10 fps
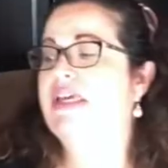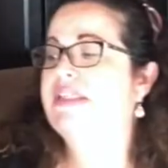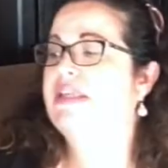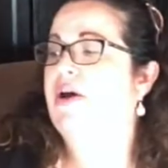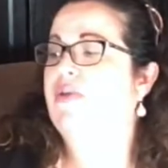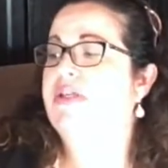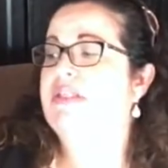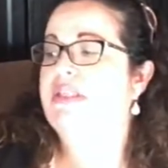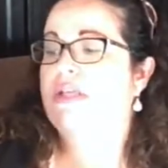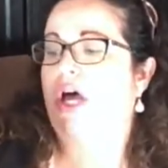So this
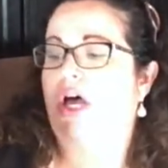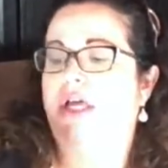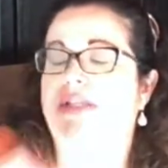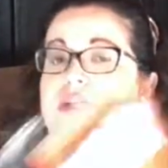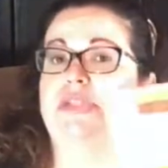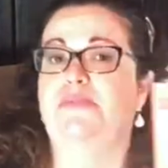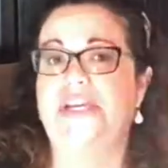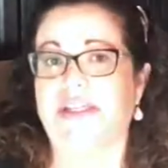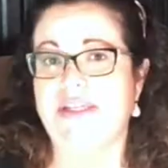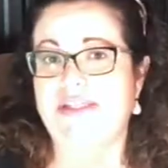is called
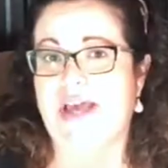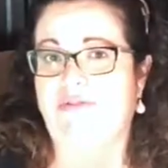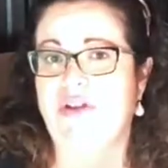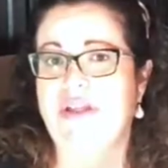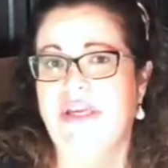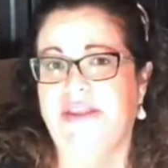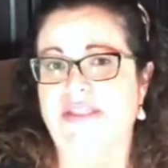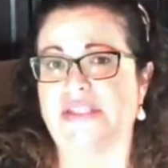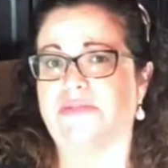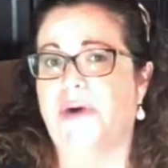Speak of the Devil, and
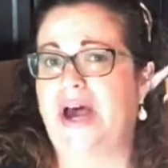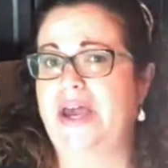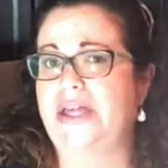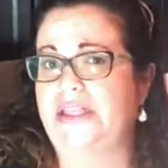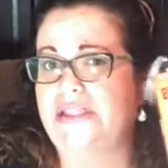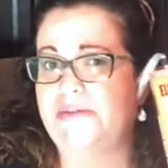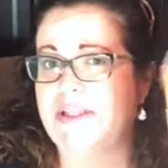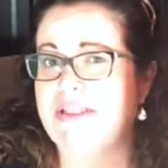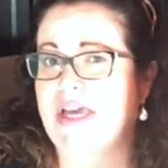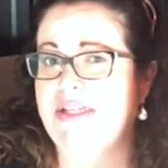this is by Elisabeth
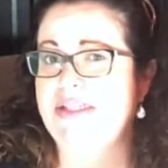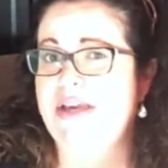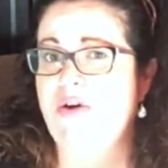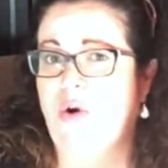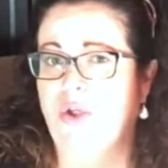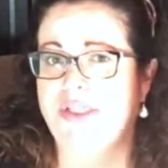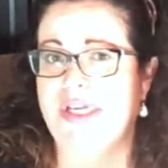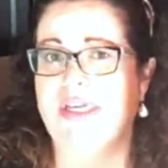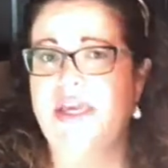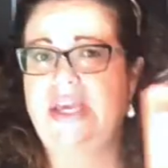Sanxay
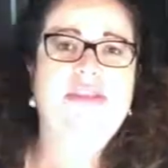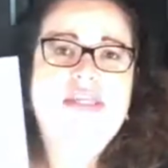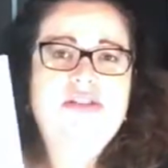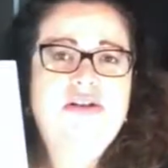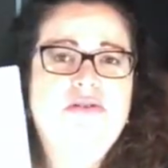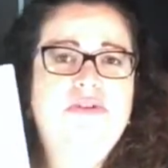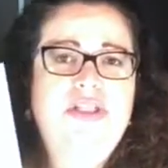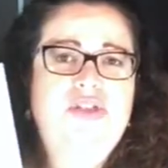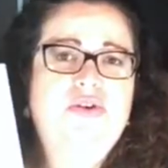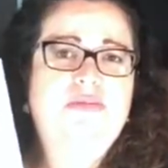Holding. These are really
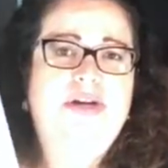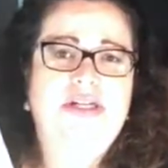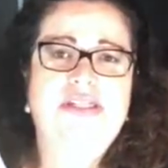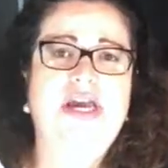short books.